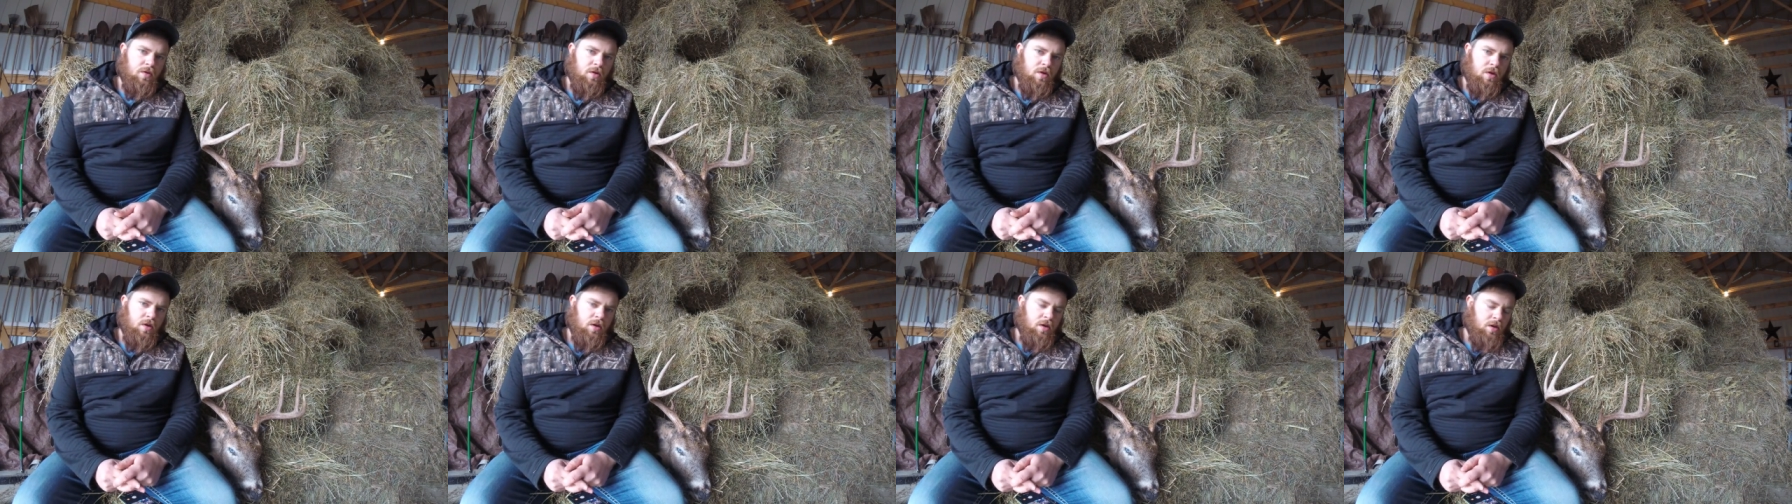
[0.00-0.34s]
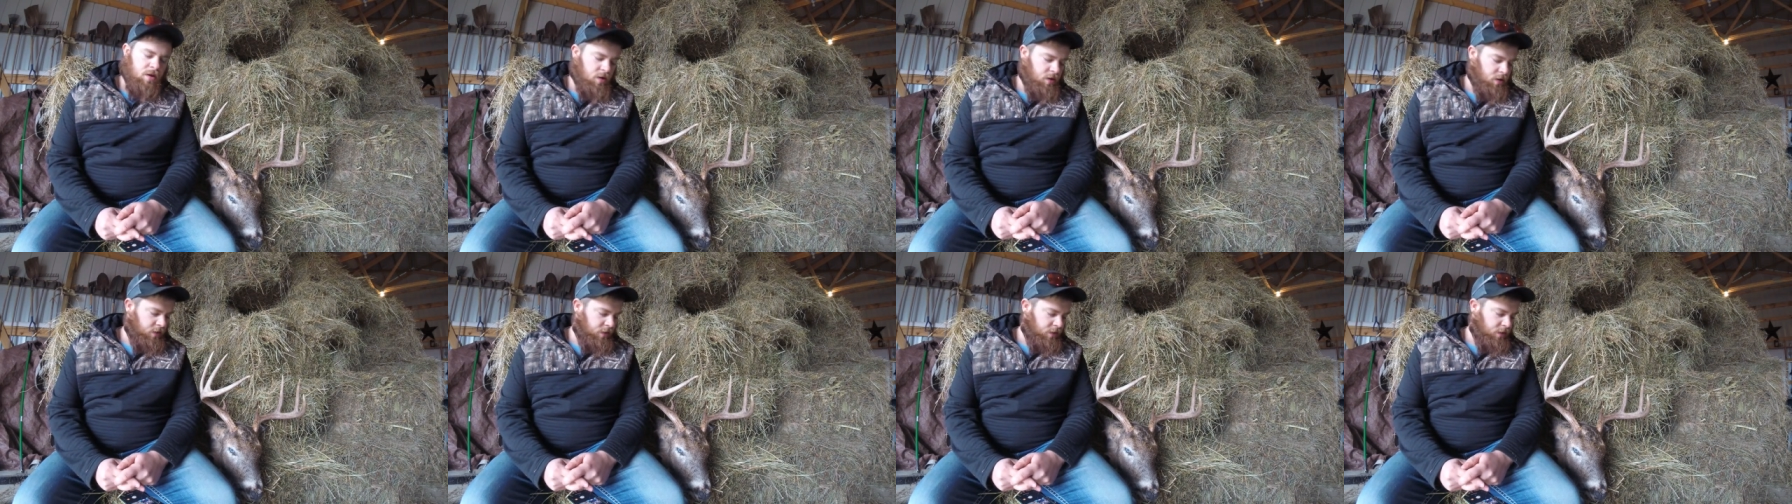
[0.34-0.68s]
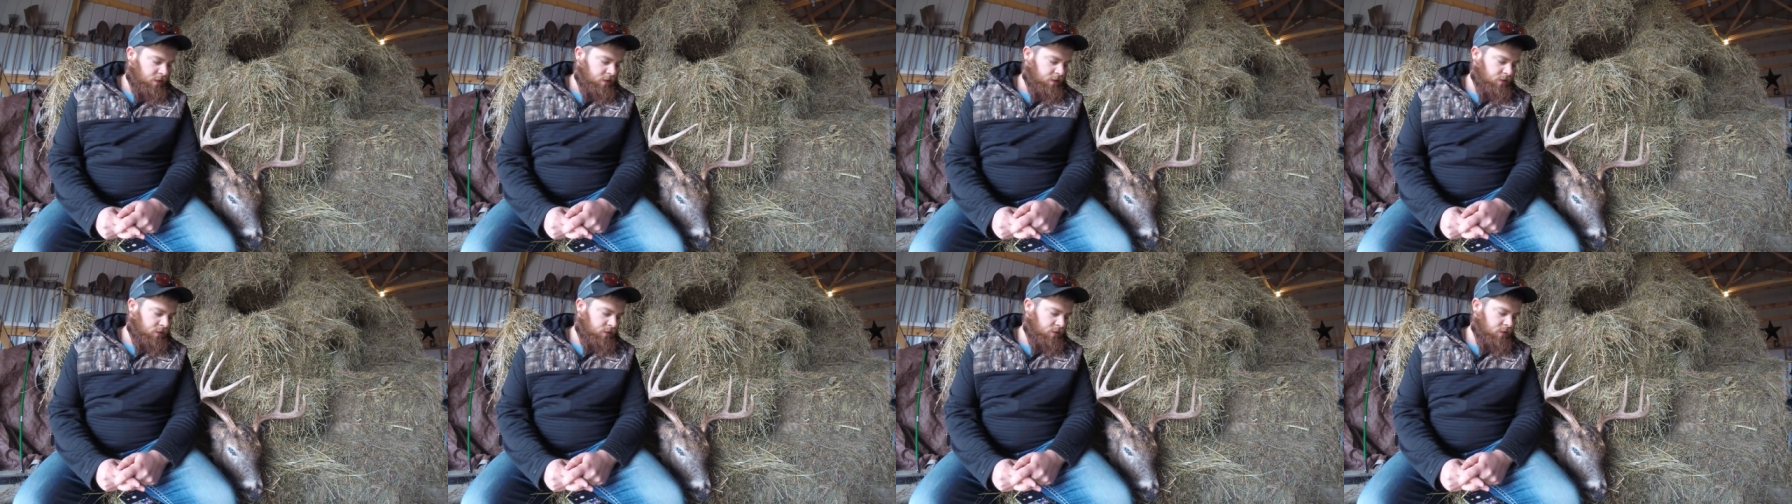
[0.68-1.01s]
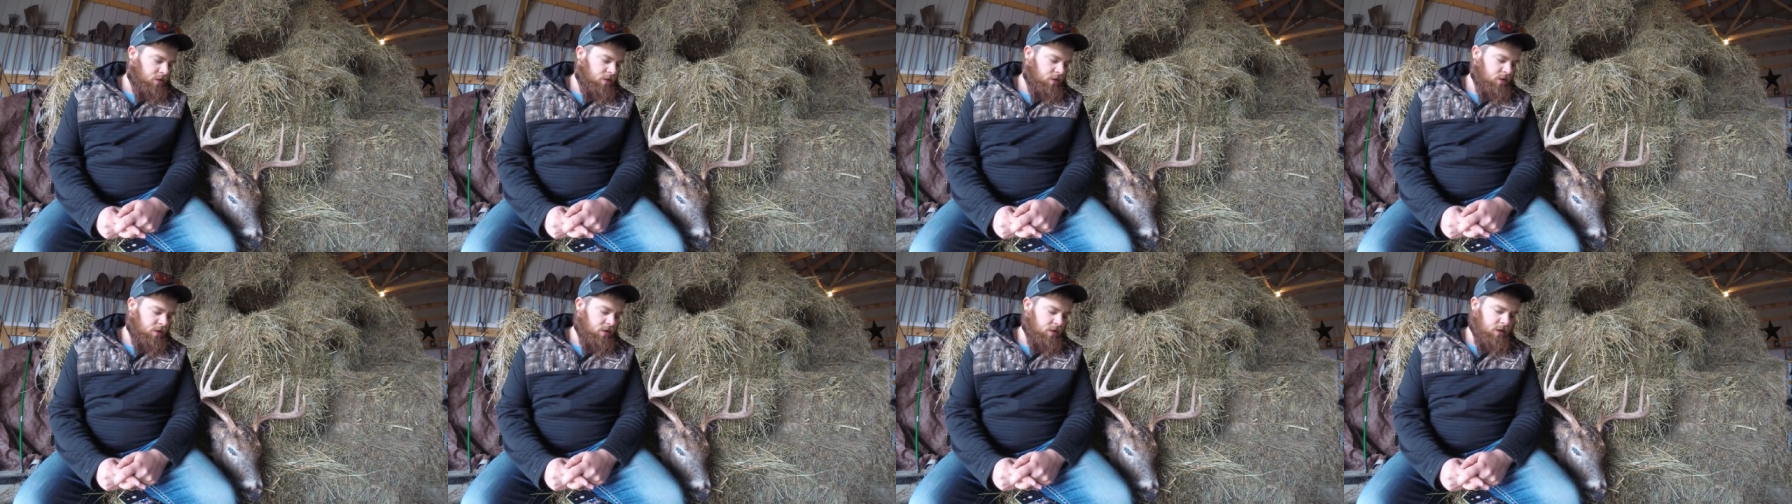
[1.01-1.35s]
and
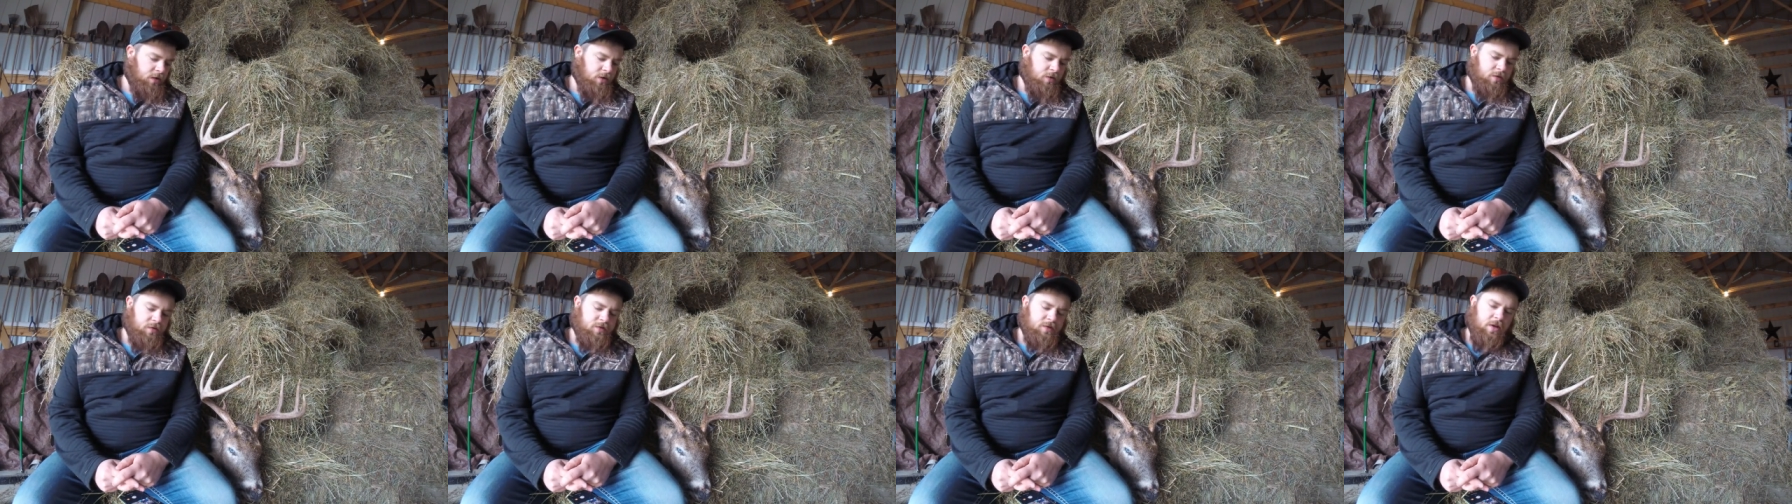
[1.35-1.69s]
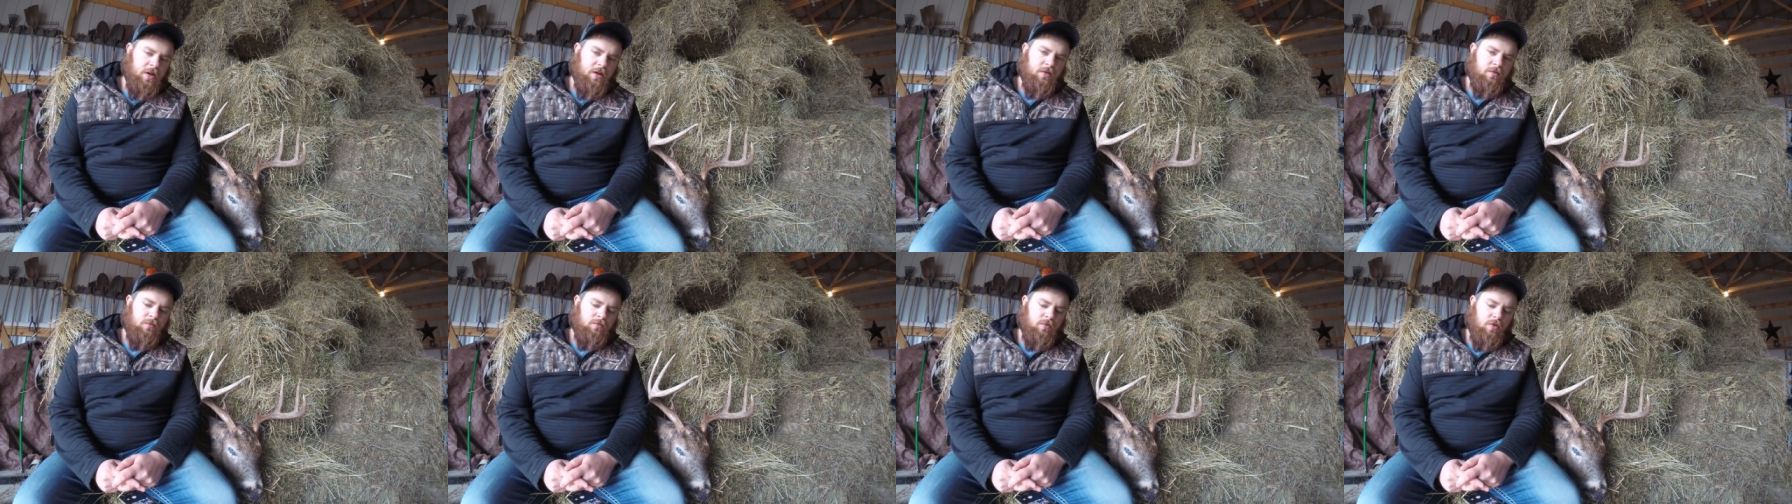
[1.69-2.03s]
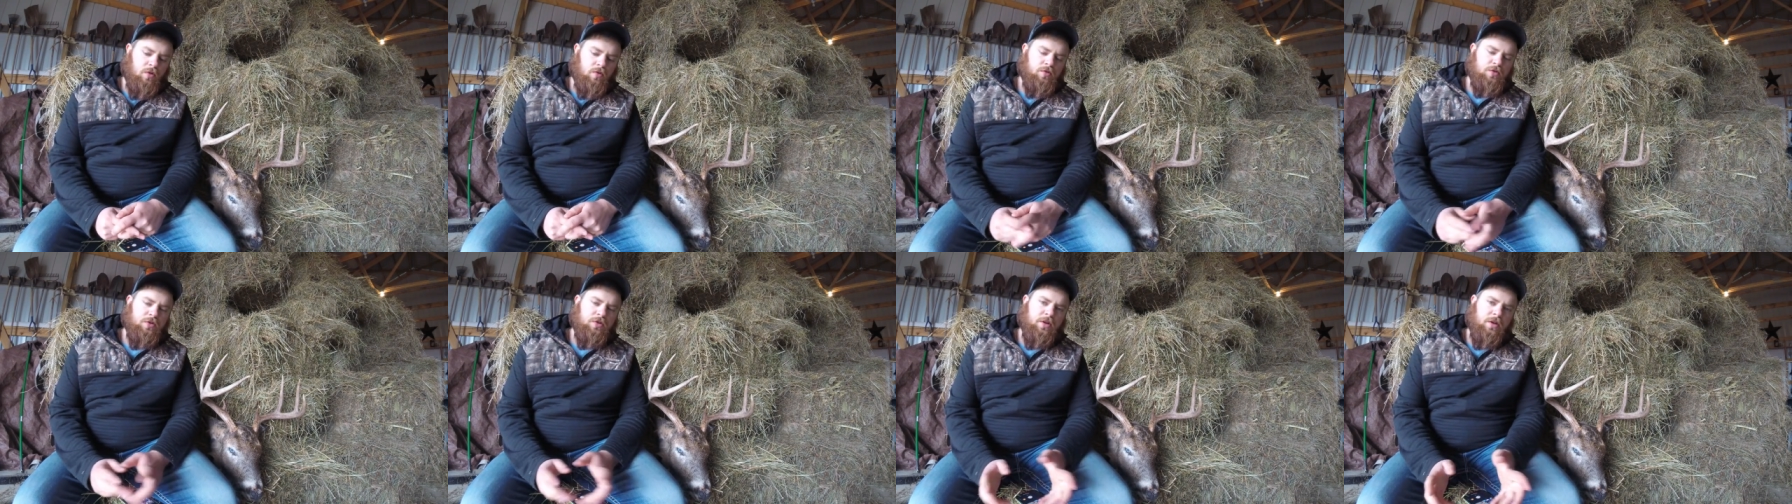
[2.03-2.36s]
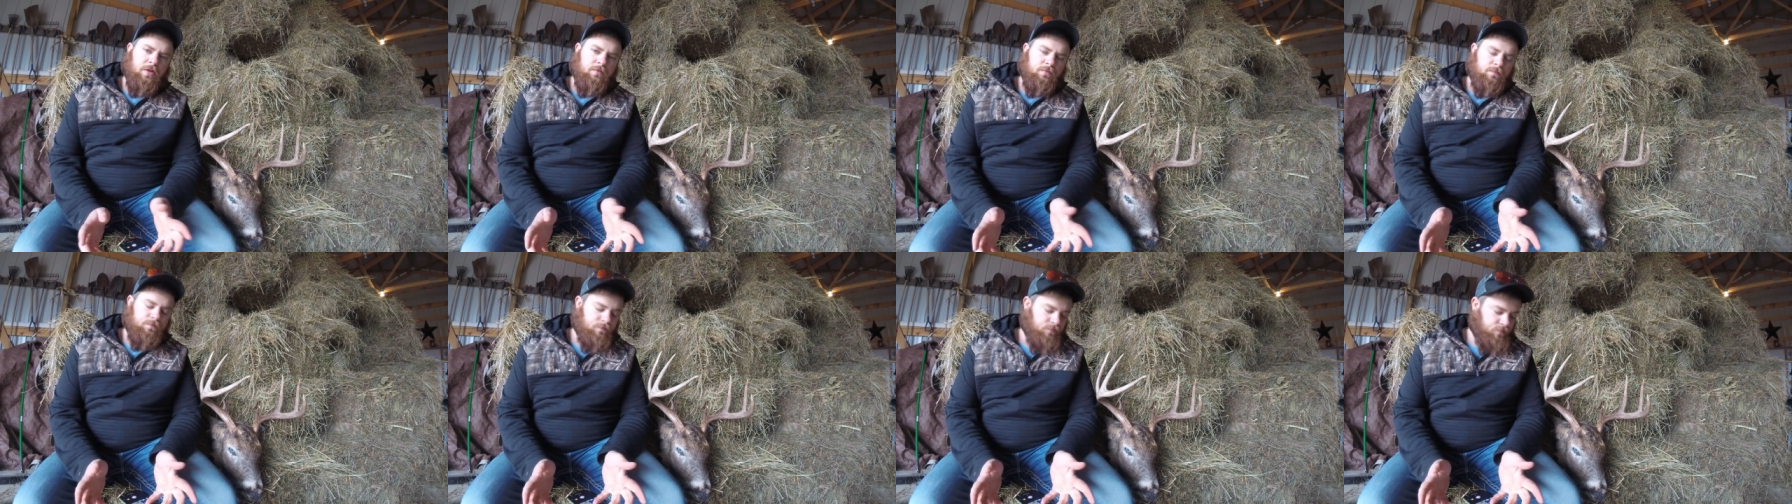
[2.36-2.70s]
then he's like, oh
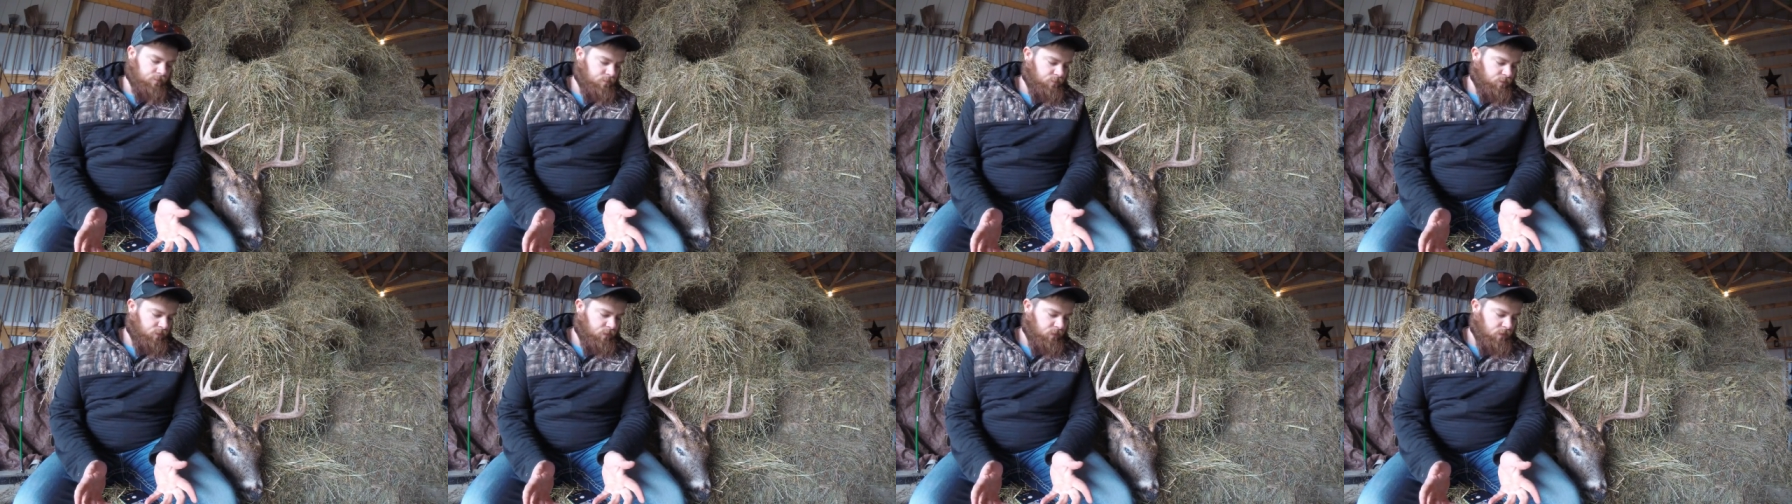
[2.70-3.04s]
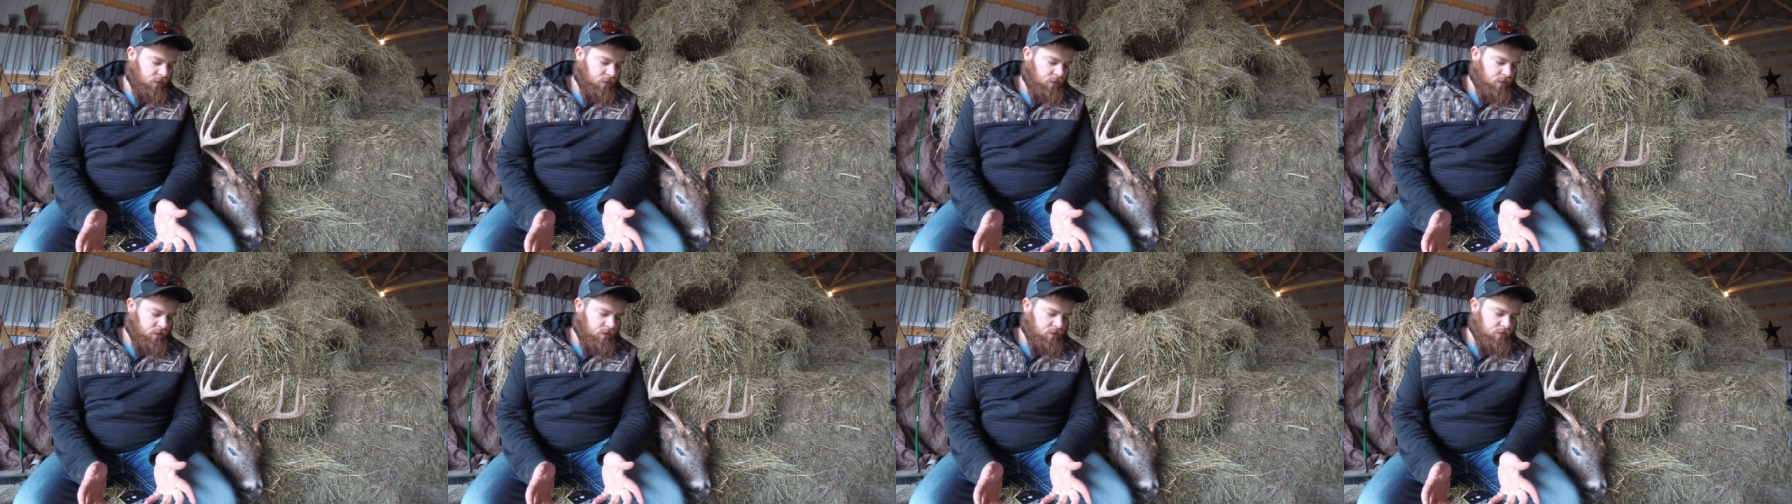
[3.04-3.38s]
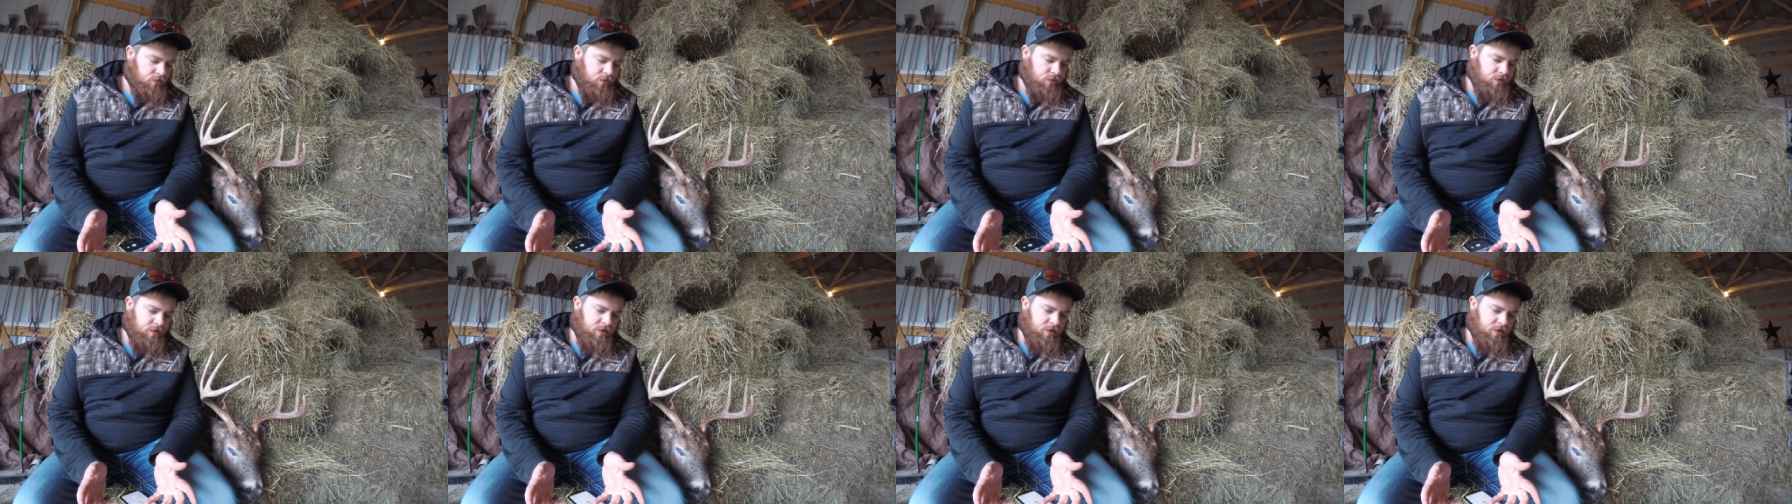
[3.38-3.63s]
shit, she's